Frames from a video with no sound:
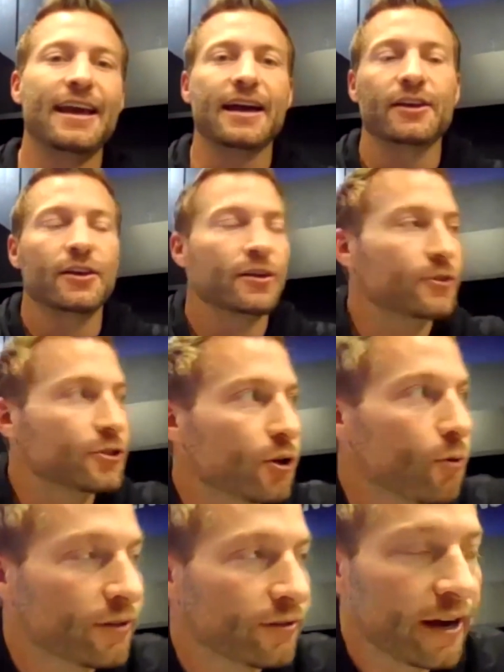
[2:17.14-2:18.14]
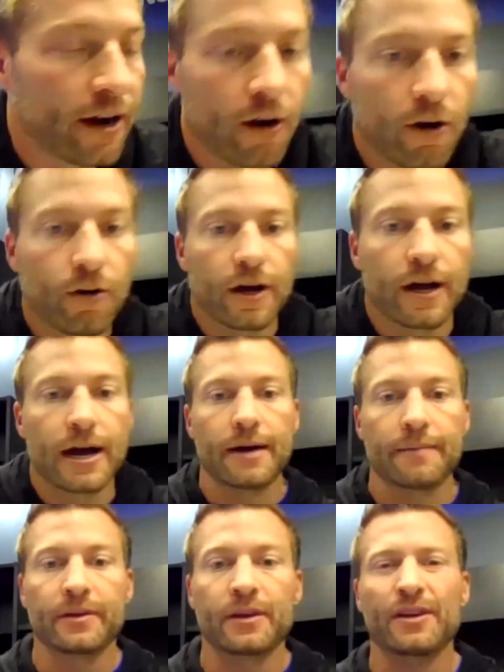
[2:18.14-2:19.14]
Yeah. So with Darrell,
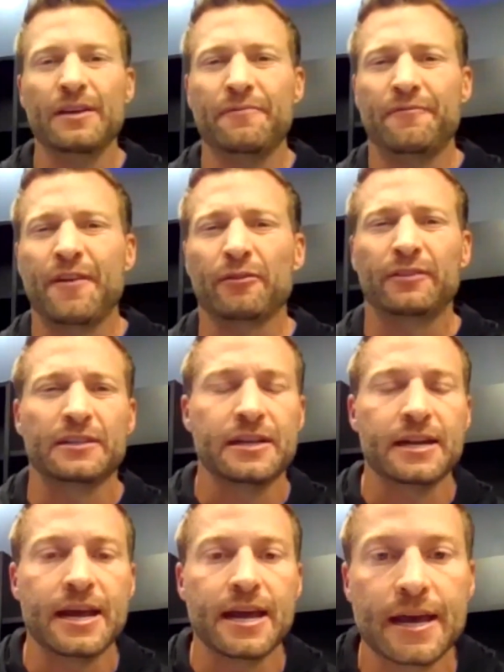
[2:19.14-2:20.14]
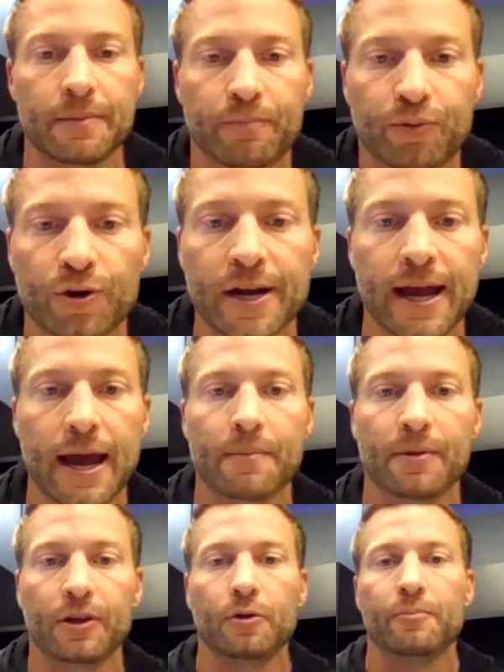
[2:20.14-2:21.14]
um, you know, he felt his knee in
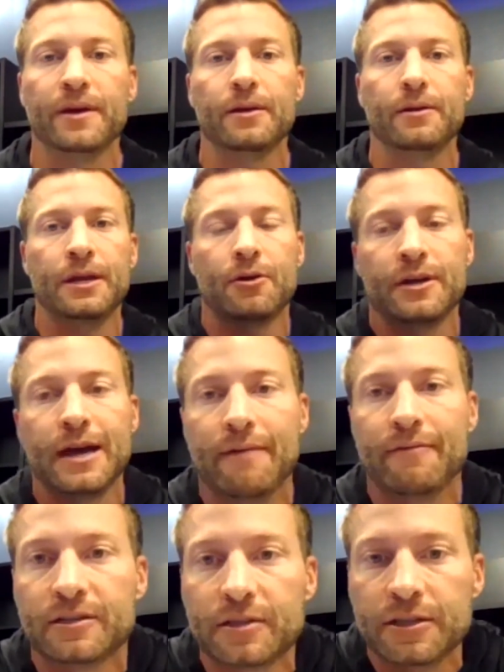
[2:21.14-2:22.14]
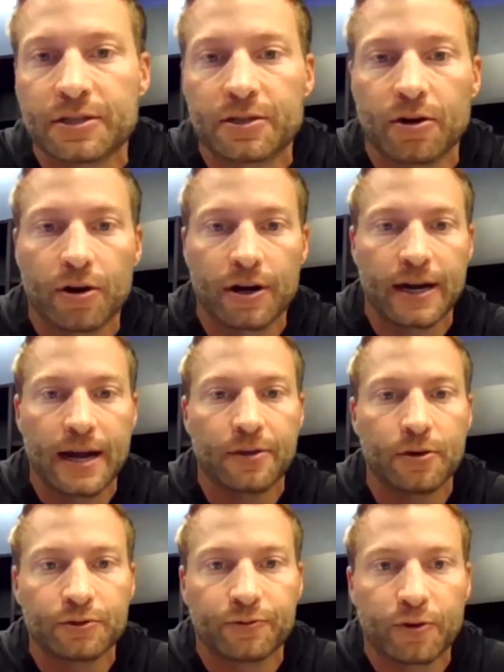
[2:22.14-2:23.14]
pregame a little bit. You know, he obviously started and
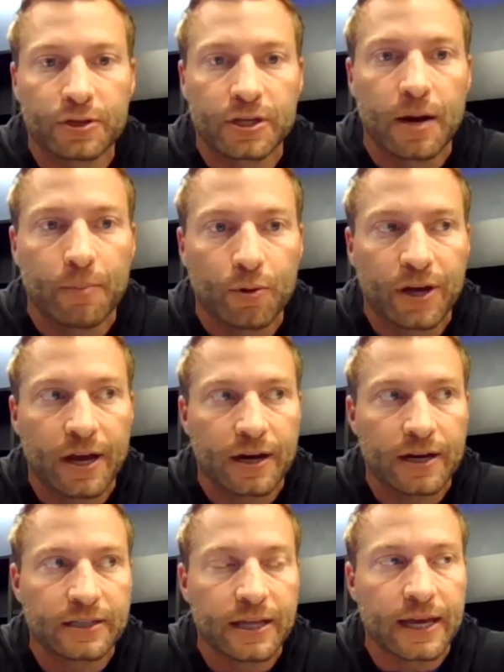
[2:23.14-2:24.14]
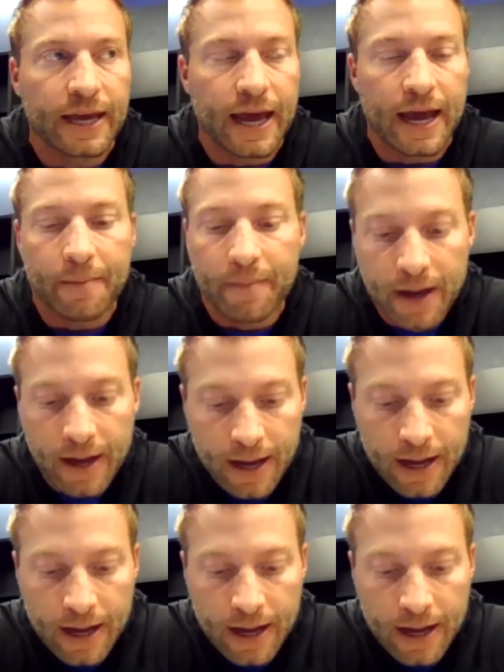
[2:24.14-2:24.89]
had those first couple carries of the game.